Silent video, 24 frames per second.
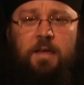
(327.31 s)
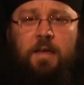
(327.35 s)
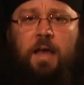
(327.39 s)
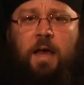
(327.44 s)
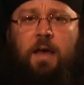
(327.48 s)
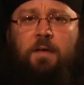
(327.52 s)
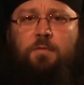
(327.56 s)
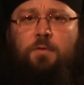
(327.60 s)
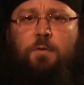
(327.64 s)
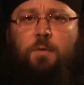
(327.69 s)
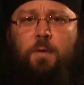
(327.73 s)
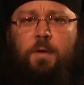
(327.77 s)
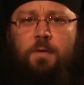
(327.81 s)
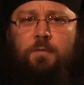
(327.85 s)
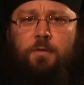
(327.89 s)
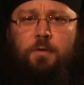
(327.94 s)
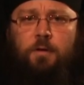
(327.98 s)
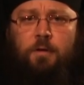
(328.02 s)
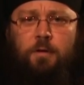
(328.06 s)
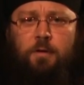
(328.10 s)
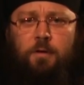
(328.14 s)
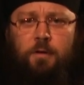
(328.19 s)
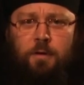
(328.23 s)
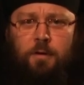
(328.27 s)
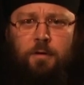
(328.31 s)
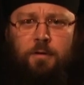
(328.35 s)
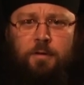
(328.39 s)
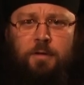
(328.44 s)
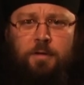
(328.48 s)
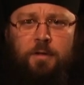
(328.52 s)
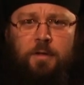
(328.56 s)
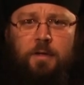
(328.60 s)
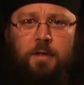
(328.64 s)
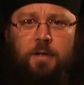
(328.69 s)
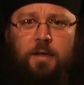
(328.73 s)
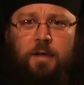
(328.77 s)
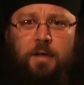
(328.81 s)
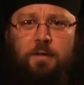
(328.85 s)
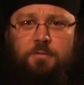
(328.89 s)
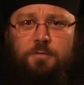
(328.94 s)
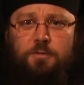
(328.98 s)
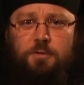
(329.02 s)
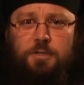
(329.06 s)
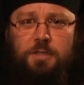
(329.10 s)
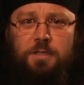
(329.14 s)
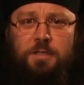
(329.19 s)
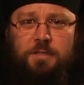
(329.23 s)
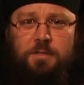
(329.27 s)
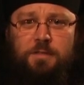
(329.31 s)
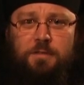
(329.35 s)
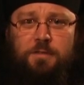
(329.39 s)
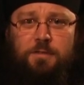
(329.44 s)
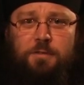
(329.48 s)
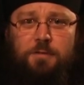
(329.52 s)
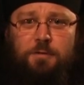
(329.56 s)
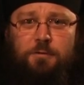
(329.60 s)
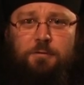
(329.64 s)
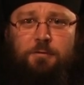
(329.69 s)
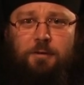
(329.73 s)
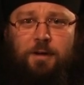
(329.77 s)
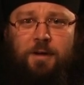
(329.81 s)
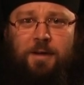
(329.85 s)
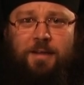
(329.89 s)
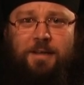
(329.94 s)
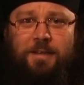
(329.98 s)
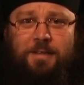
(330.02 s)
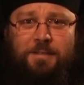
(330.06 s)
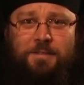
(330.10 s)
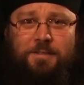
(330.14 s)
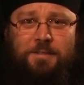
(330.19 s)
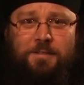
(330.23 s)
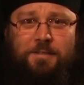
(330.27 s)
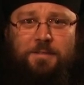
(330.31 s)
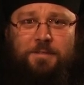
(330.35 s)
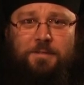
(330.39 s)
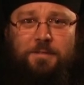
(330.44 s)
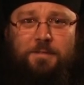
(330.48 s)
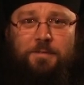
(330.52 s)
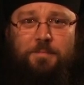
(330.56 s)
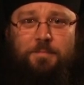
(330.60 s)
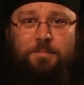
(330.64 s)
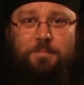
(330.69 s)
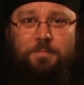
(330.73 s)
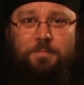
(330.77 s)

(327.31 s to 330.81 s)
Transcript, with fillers: Have you ever heard of Jesus Christ?